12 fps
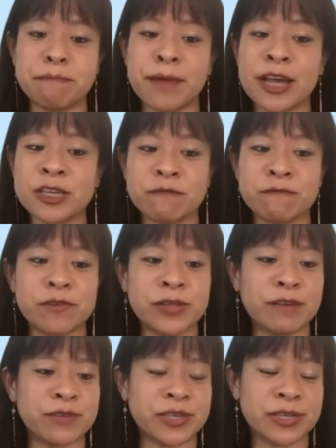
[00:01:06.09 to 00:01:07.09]

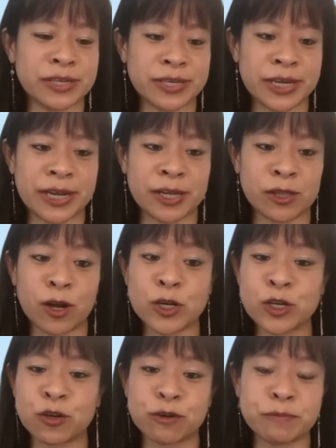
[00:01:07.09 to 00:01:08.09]
masterfully facilitating
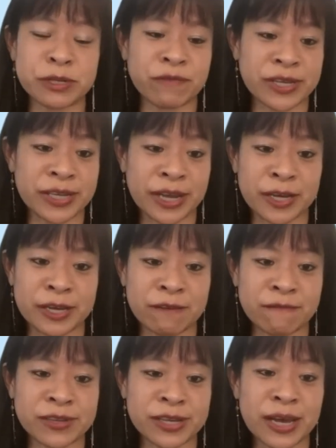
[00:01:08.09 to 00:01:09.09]
large groups of
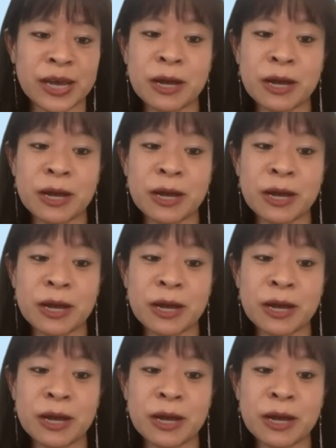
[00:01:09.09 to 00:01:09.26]
executives.